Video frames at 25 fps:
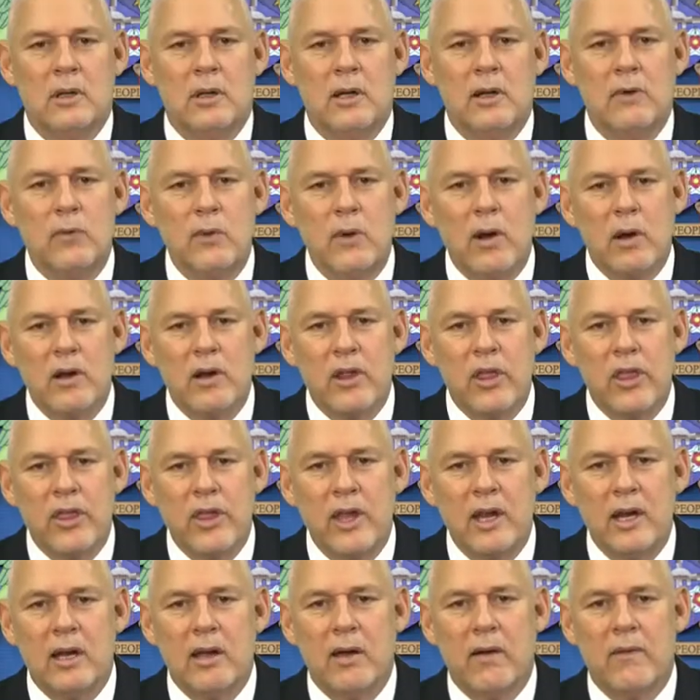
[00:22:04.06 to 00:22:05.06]
If we are to
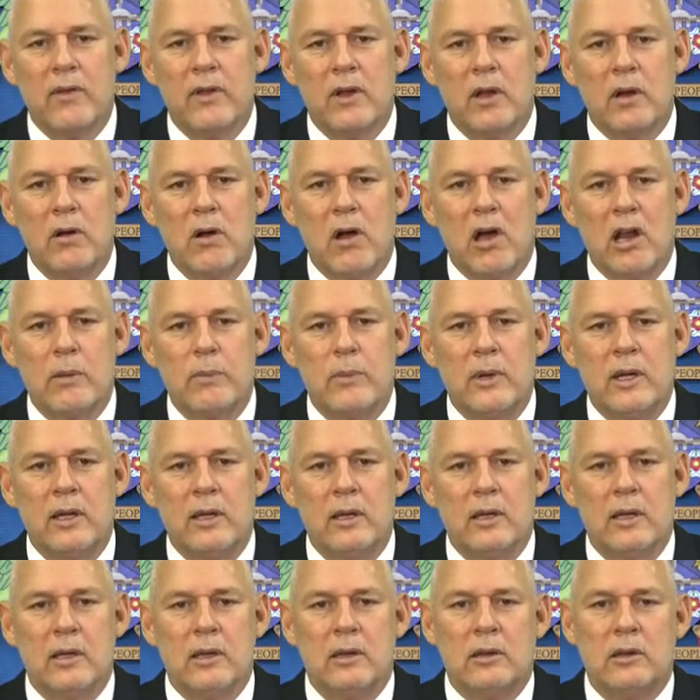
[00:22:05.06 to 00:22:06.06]
think of the
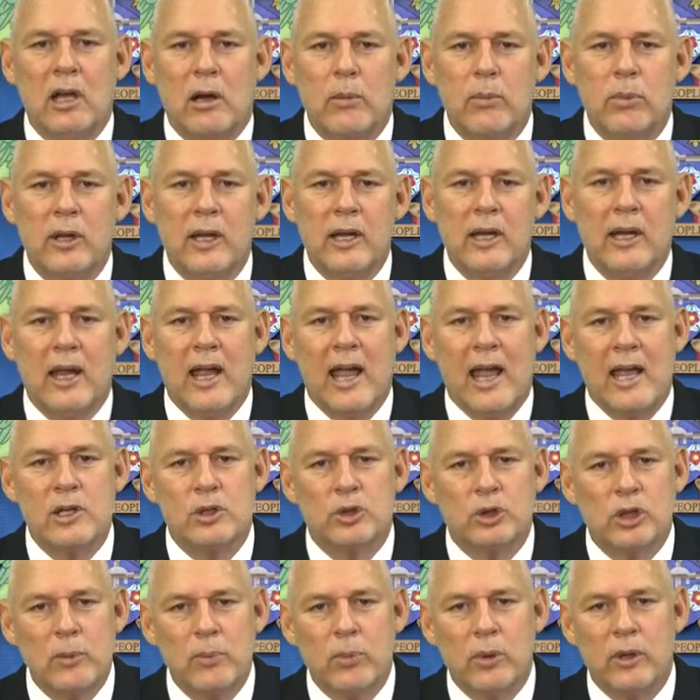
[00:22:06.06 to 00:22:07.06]
economy doubling and
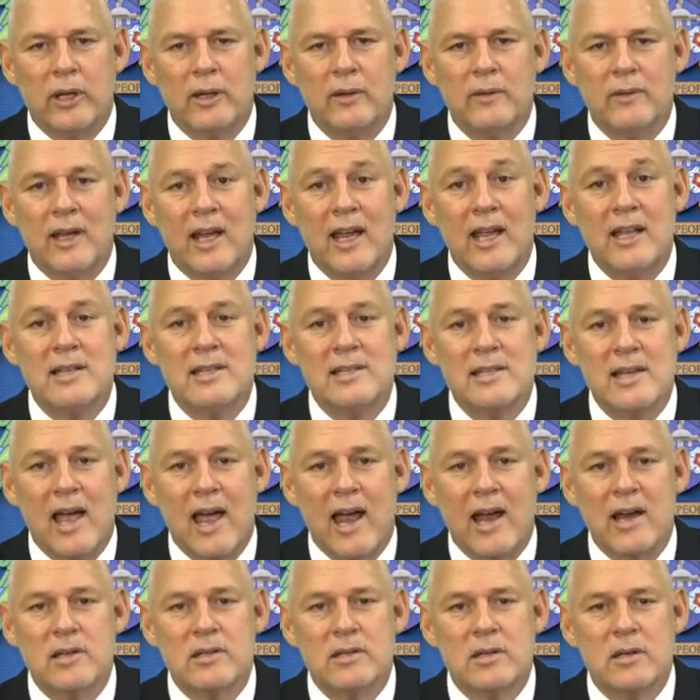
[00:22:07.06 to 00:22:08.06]
tripling in
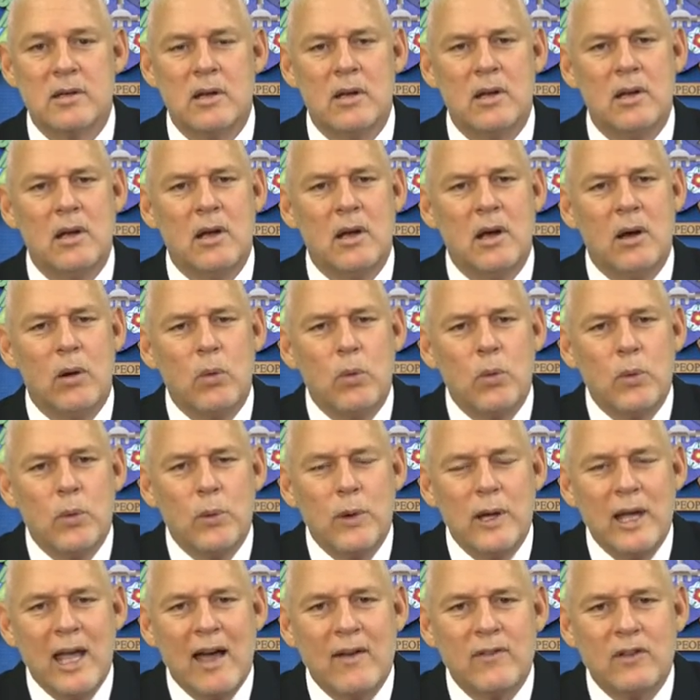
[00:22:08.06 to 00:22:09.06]
size,
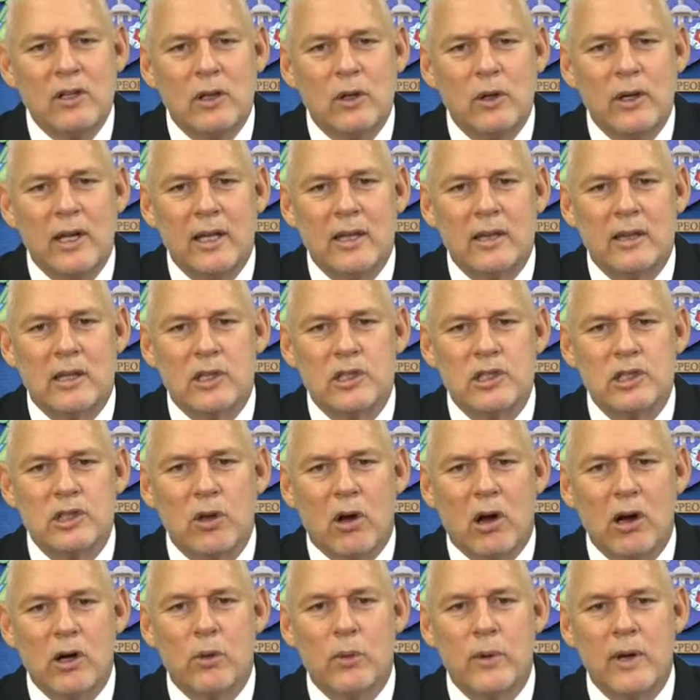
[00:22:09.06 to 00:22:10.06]
we have to look at the
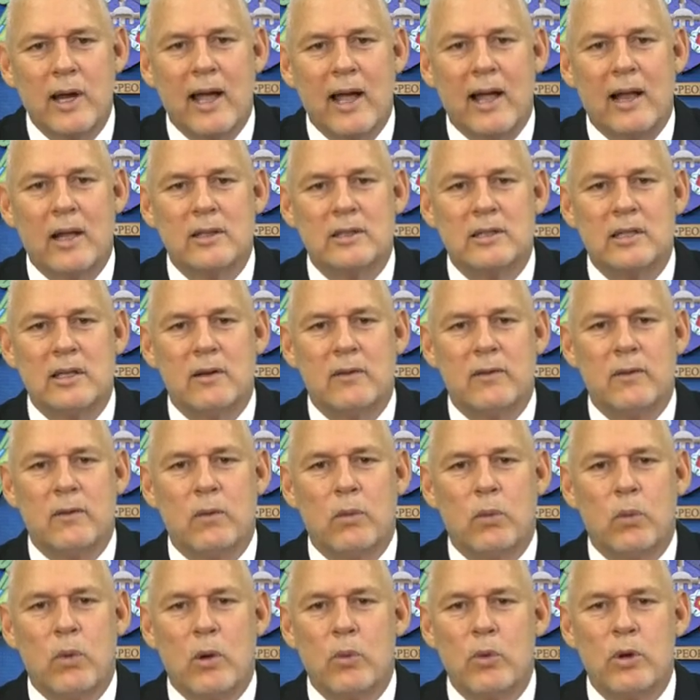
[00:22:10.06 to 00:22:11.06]
stark reality of
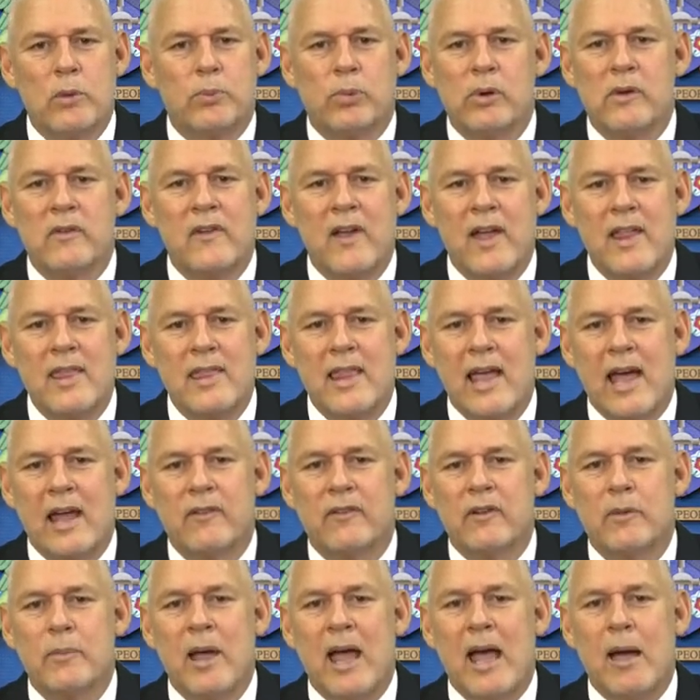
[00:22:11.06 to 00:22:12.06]
what would prevent that
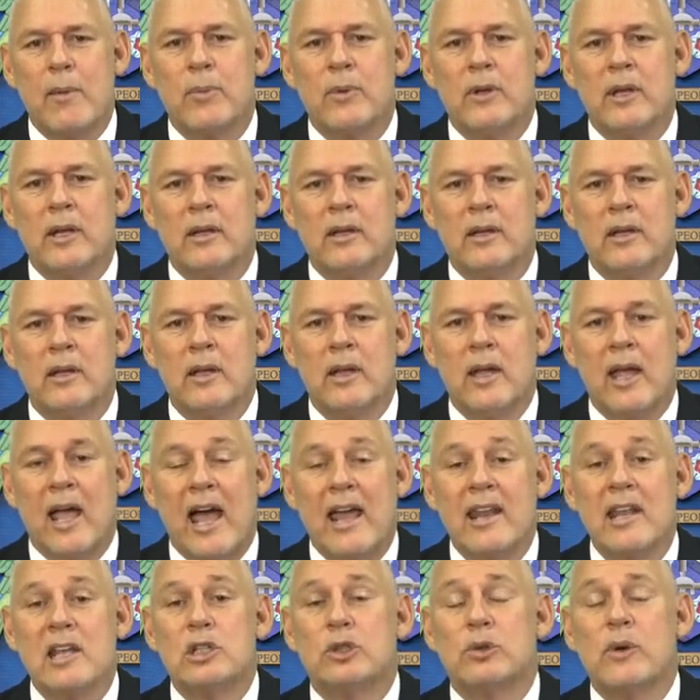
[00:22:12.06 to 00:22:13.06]
from happening
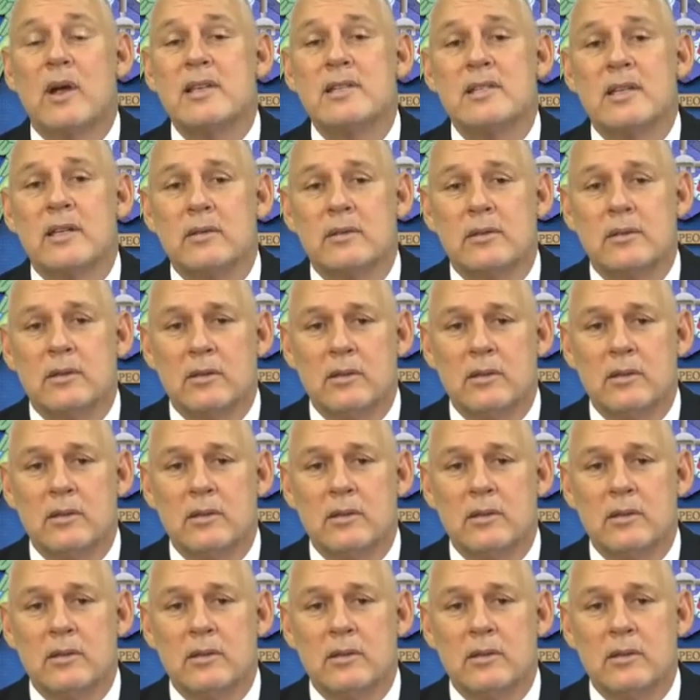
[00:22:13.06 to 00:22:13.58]
and address it.